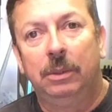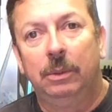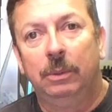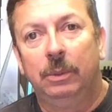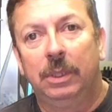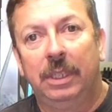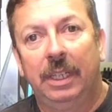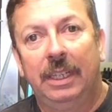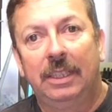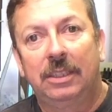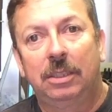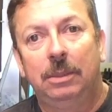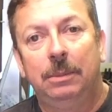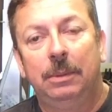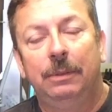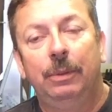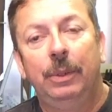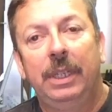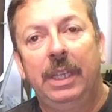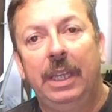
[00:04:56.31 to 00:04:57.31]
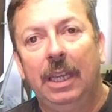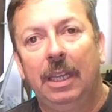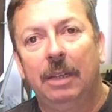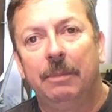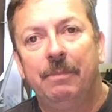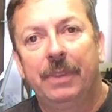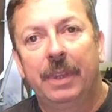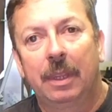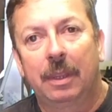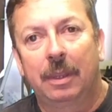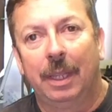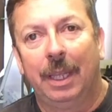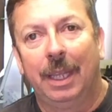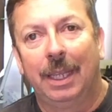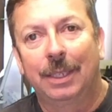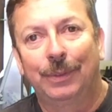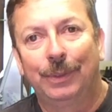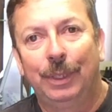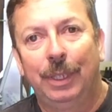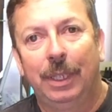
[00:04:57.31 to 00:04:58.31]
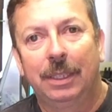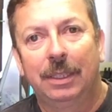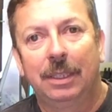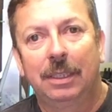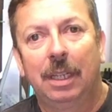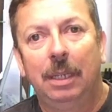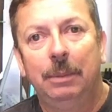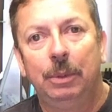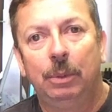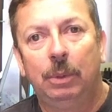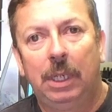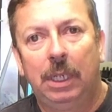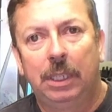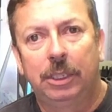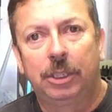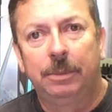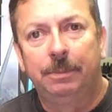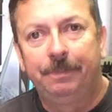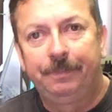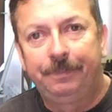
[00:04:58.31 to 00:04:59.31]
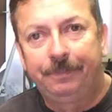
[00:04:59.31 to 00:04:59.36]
and we'll answer them if we can. Thanks for taking the time to watch.